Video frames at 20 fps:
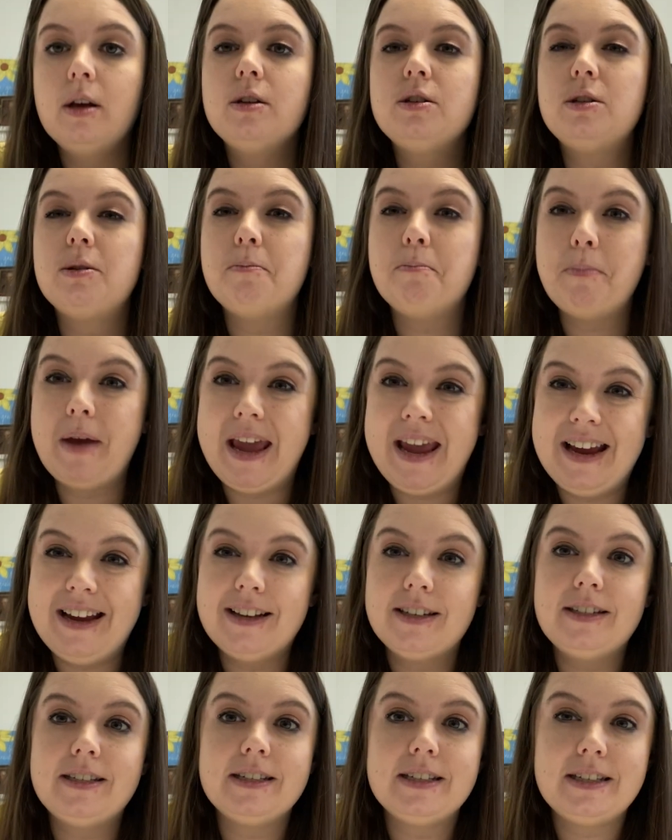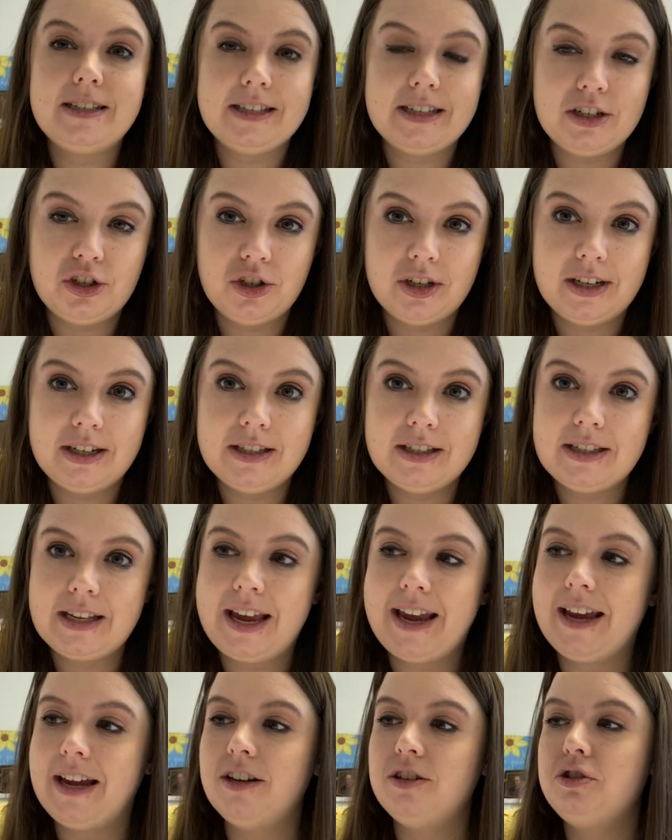to make decisions
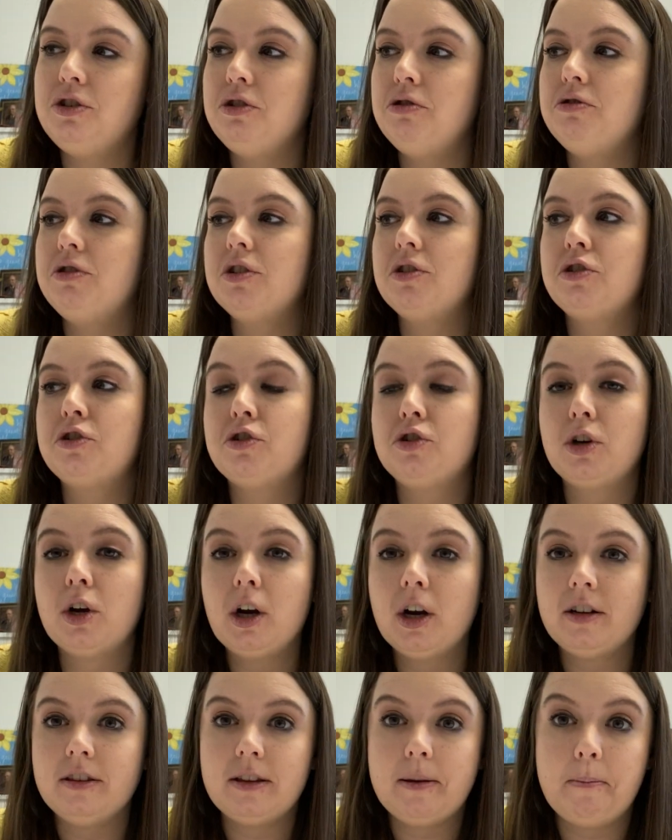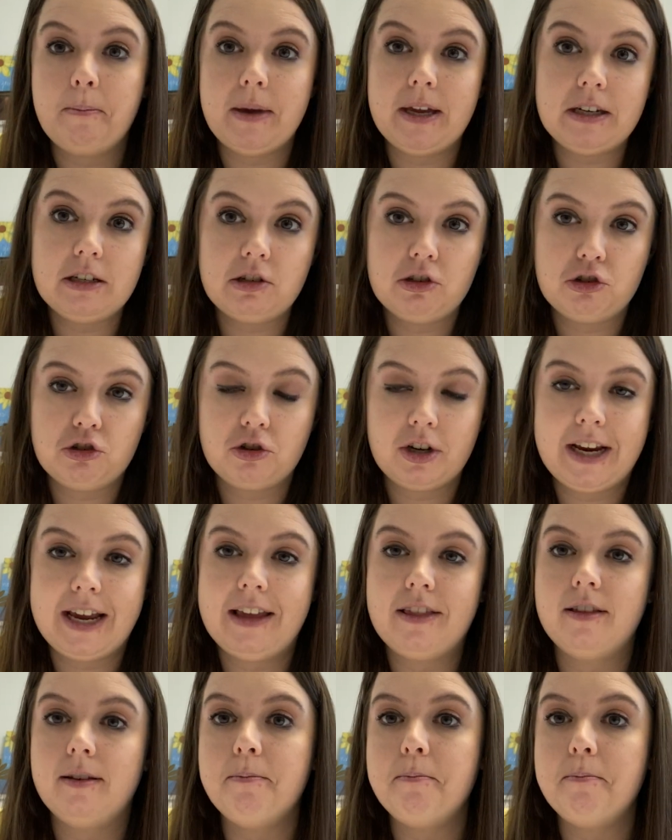and to discern the ministry and the